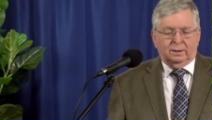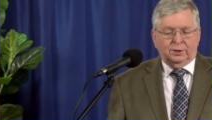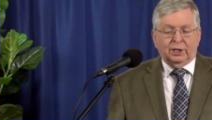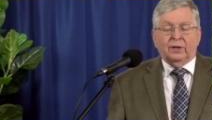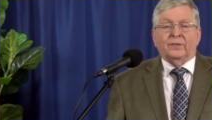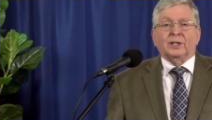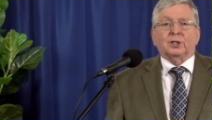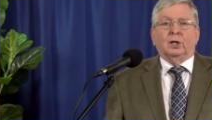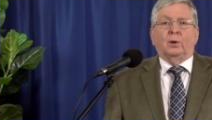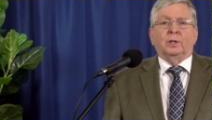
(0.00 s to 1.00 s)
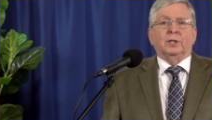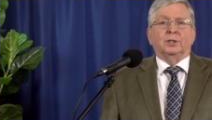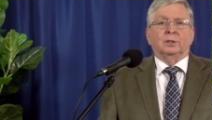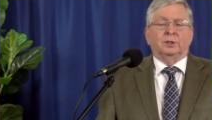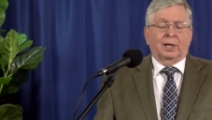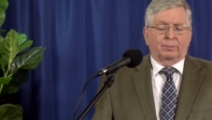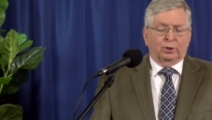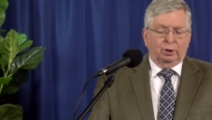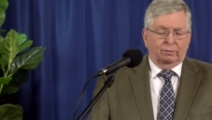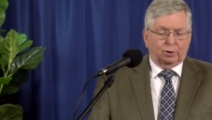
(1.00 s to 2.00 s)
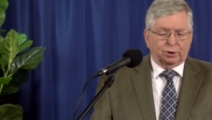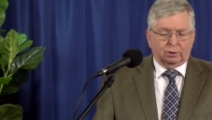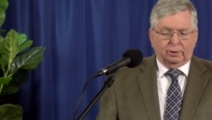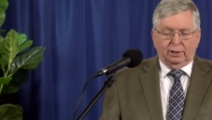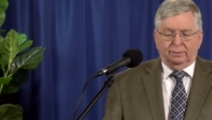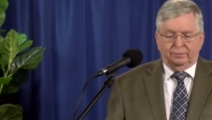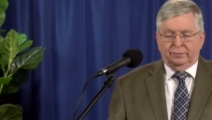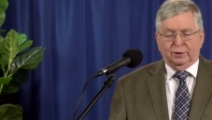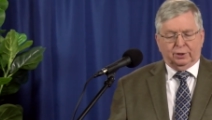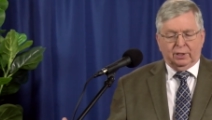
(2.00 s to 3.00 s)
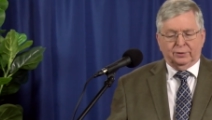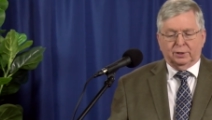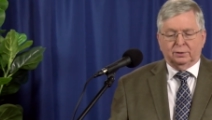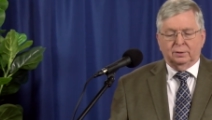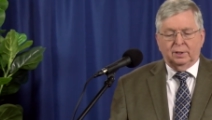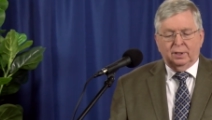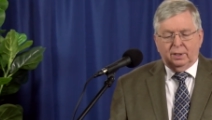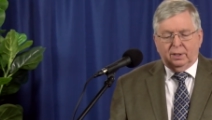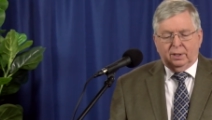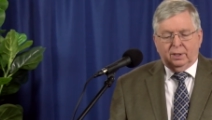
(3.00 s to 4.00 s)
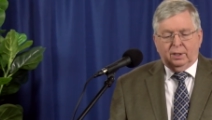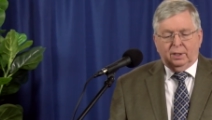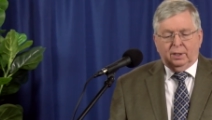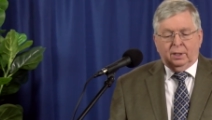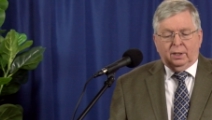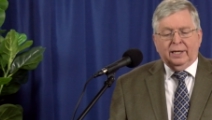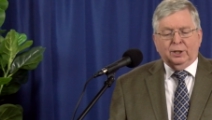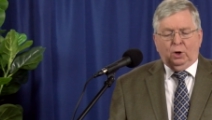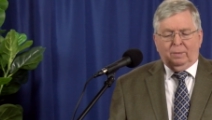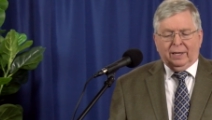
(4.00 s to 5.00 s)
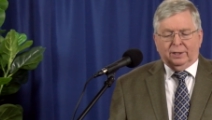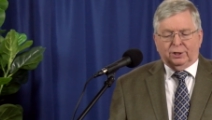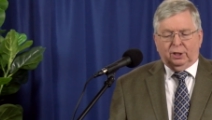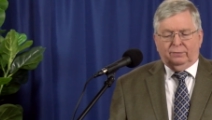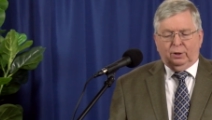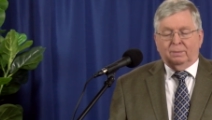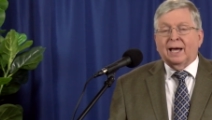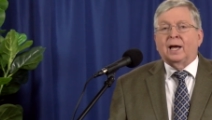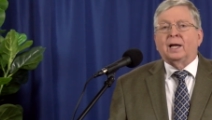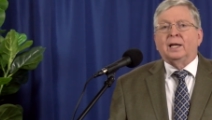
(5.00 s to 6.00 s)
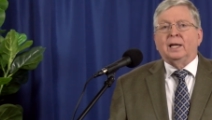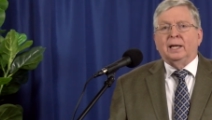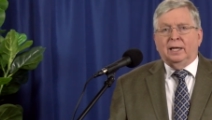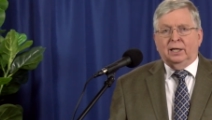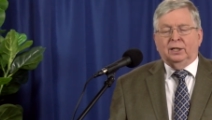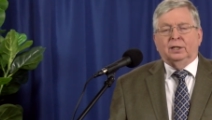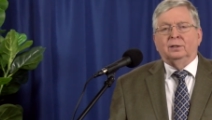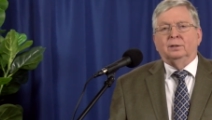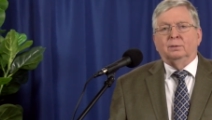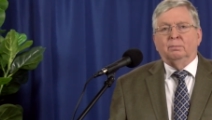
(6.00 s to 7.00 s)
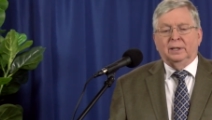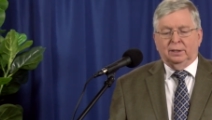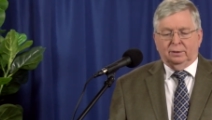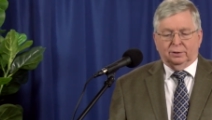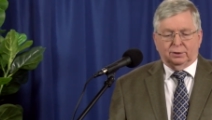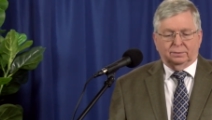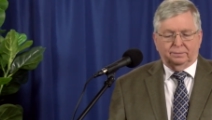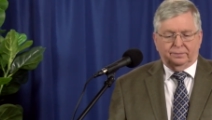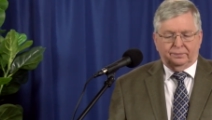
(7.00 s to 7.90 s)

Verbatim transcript: Second Thessalonians chapter 2 verse 3 just tells us, "Let no man deceive you by any means."